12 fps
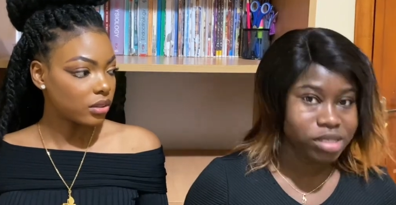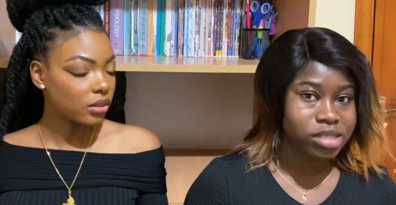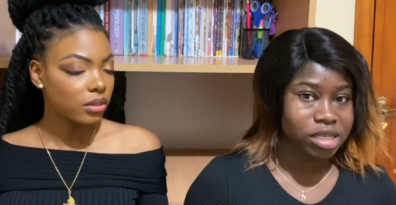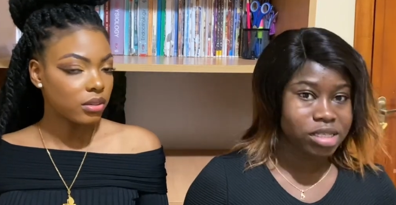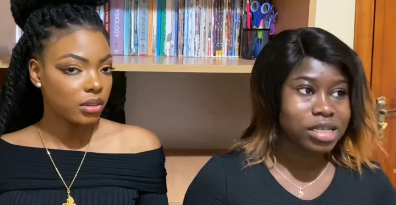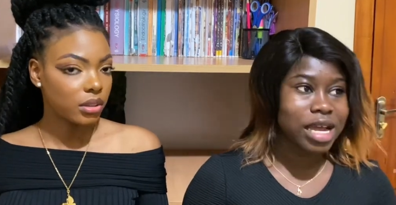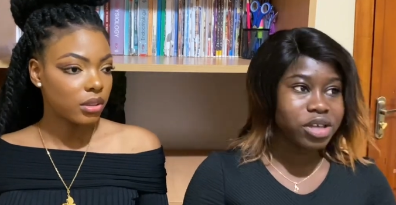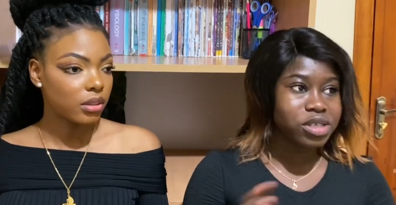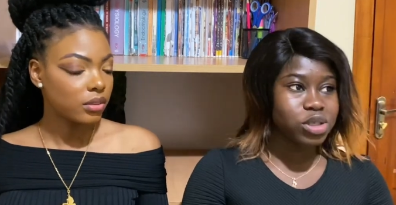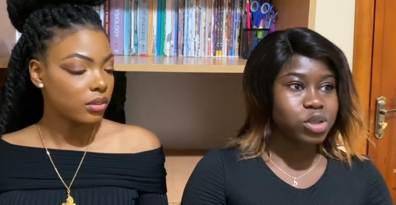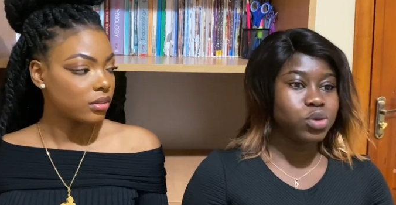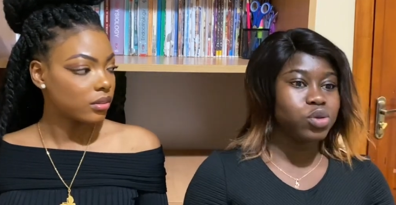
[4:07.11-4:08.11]
Speaker 1: yes okay. i use it
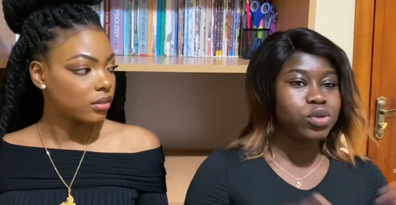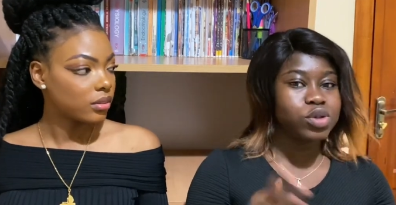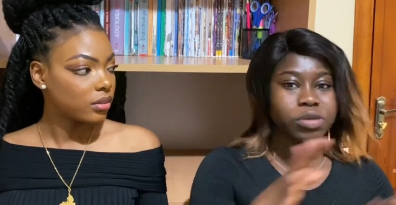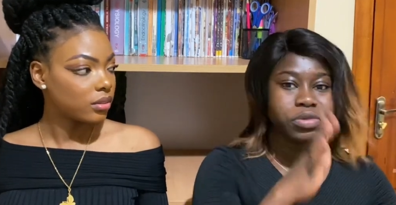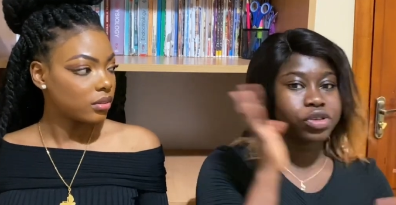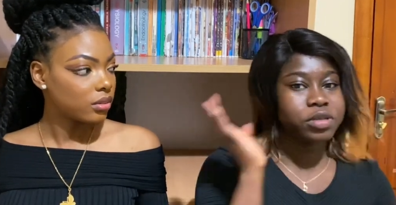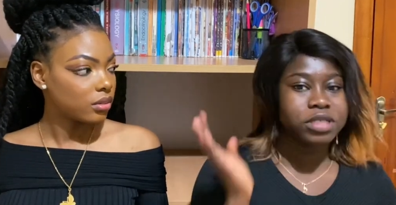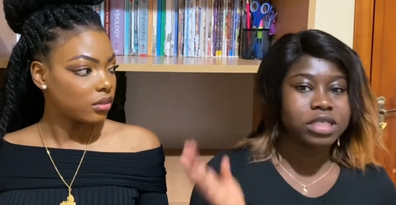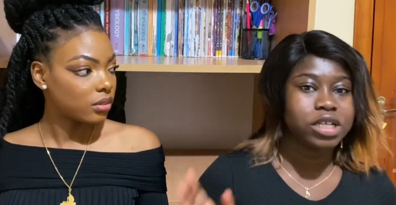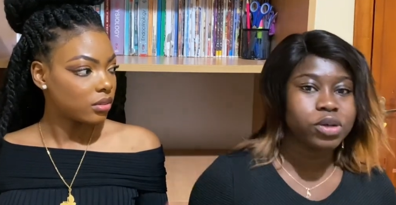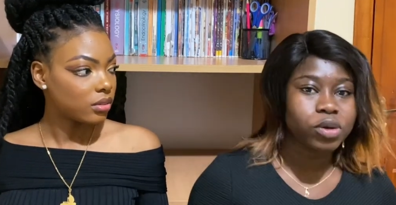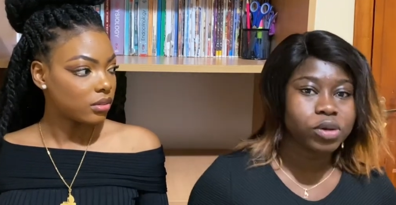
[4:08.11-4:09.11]
to do subscription and
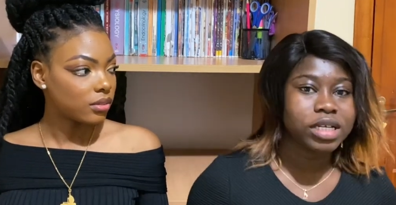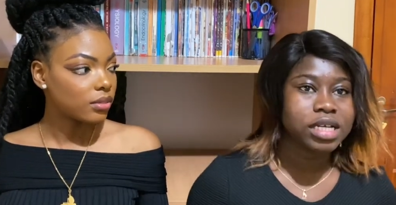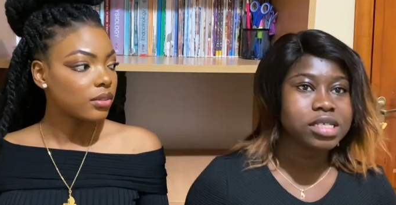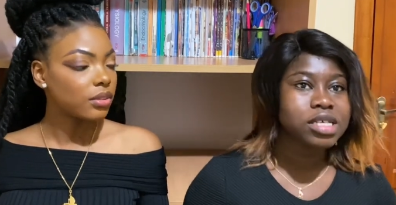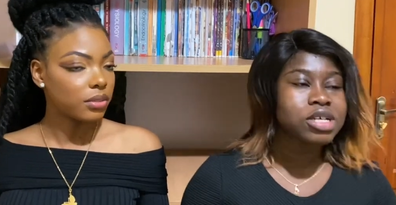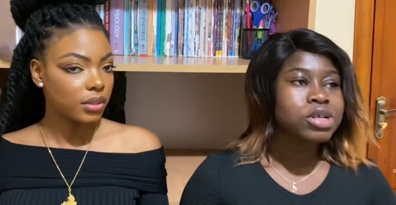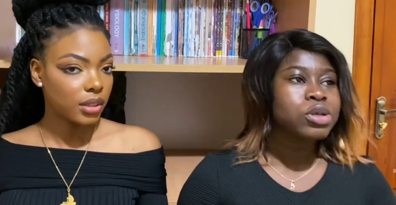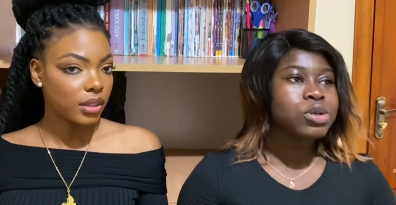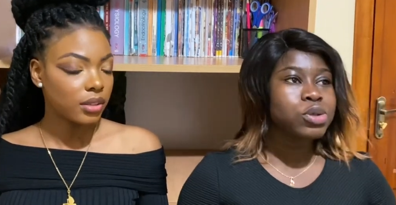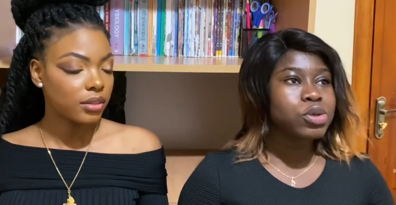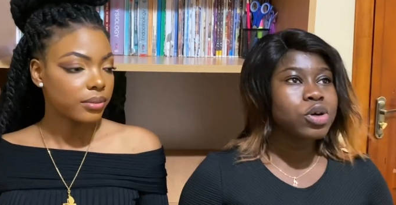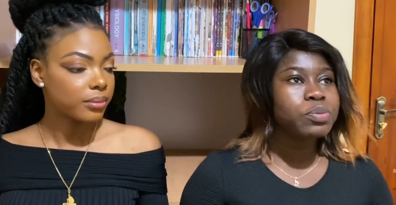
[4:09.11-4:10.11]
all that okay.
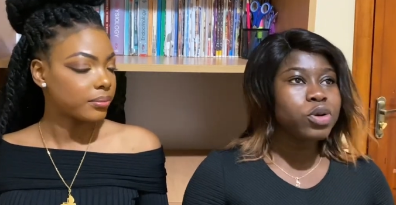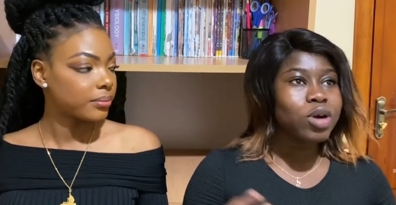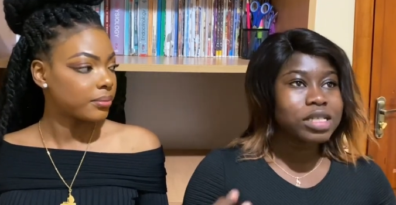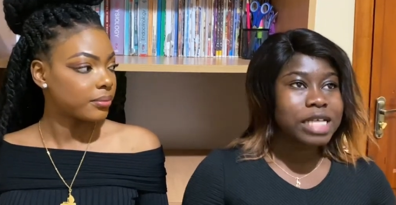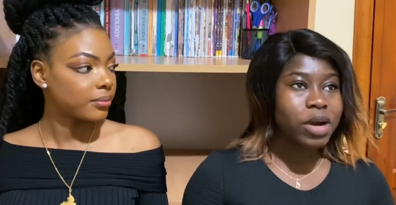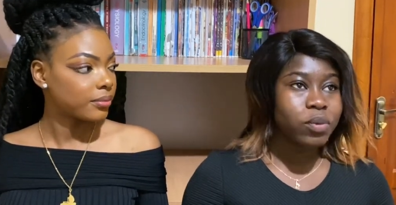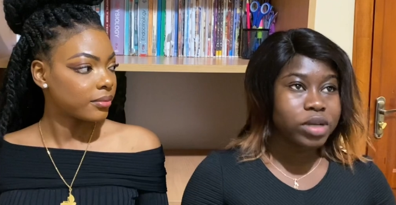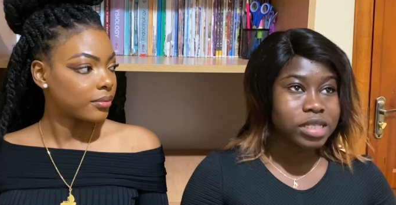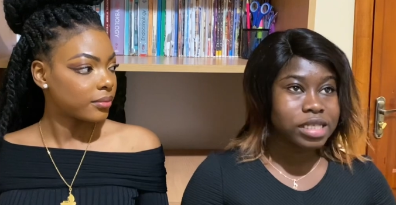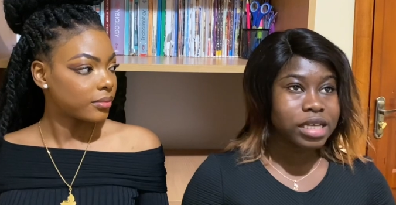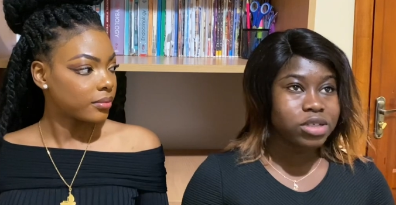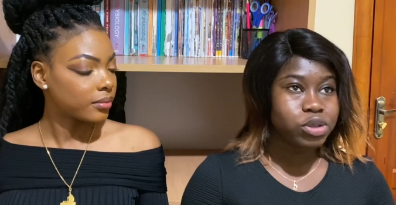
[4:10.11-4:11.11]
so because i
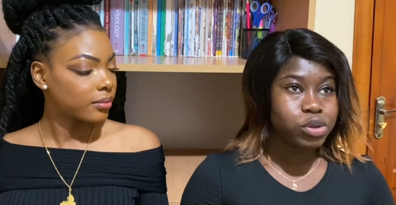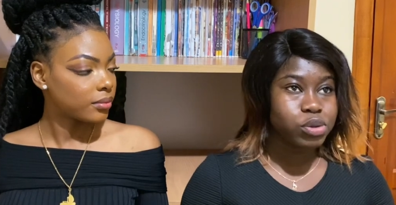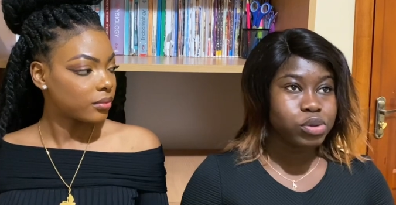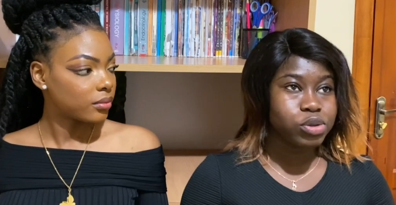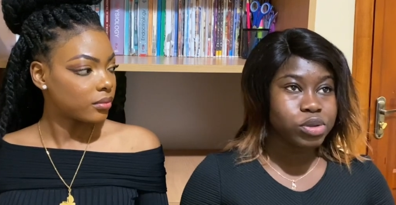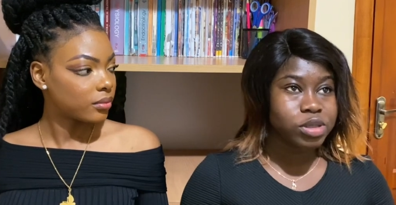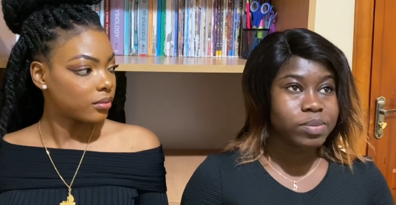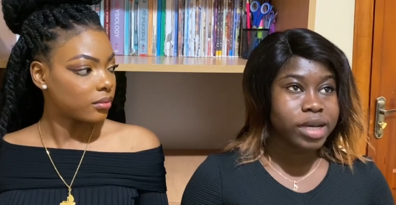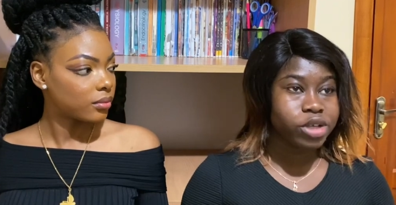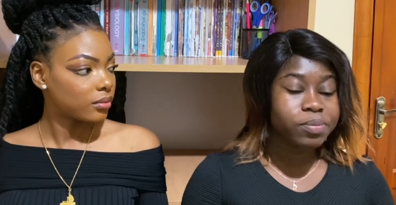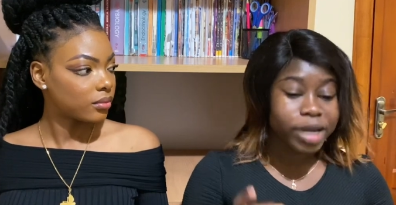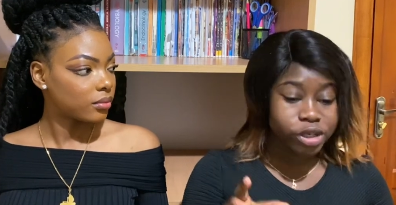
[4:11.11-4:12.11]
wanted to use my
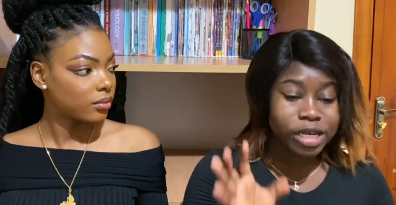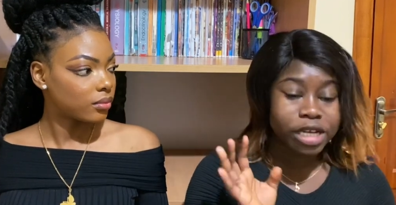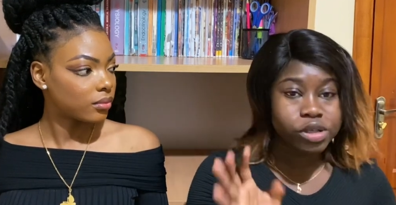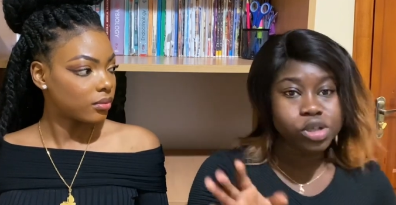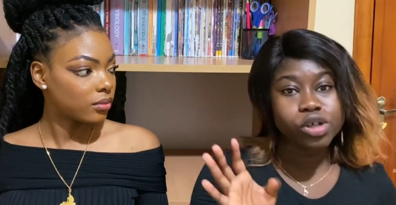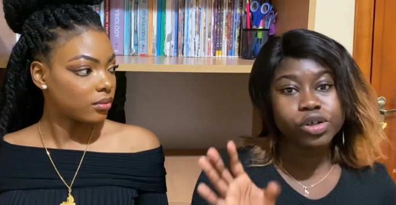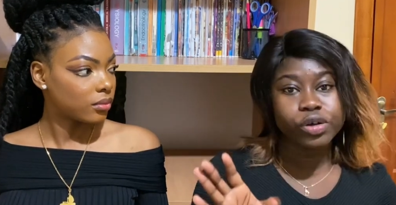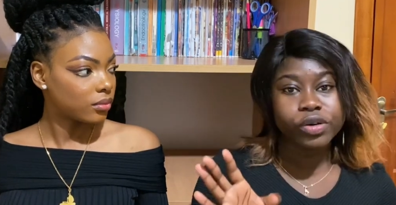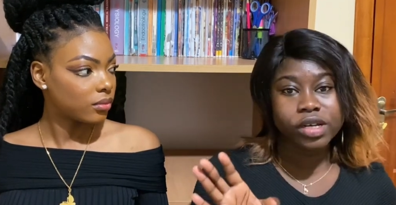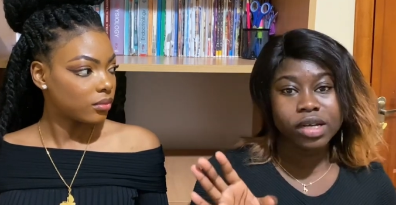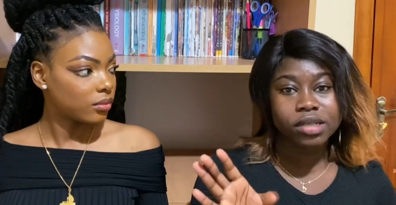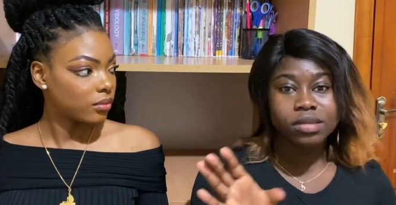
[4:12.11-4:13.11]
but you can use your
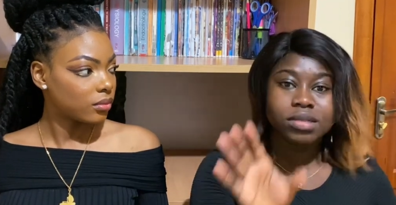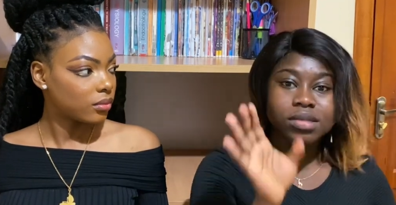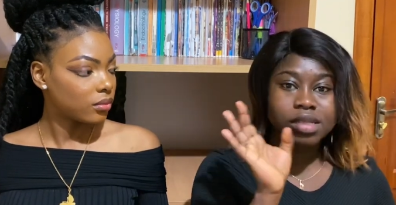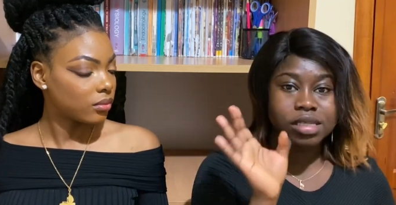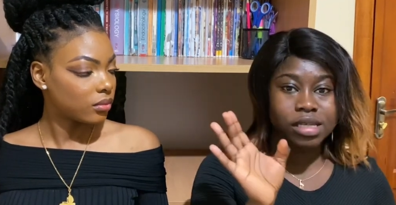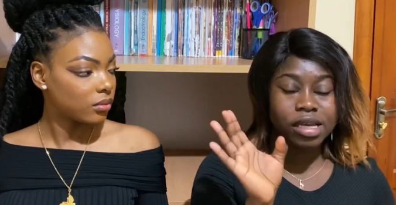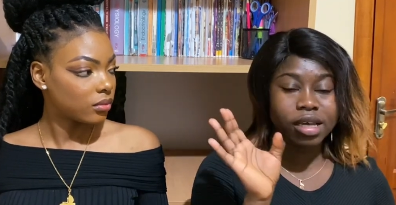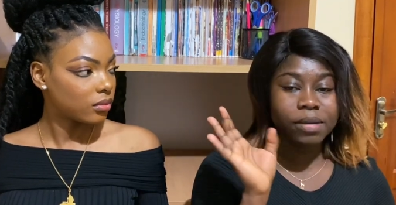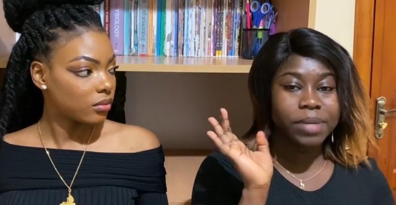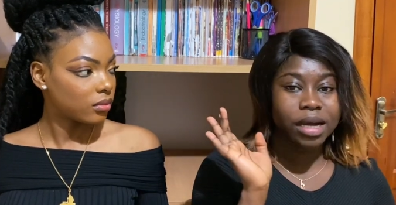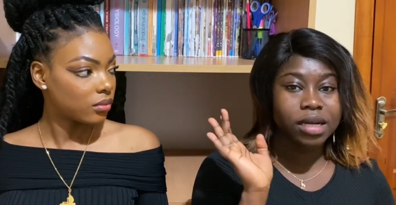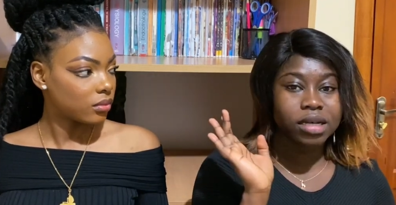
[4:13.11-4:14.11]
ukrainian uh,
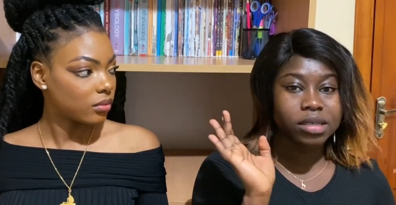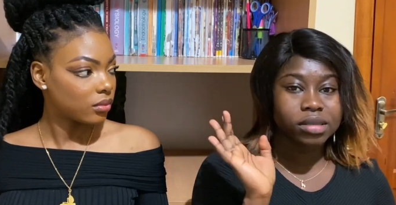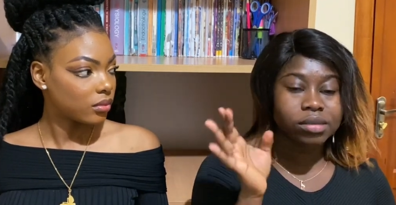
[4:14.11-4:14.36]
bank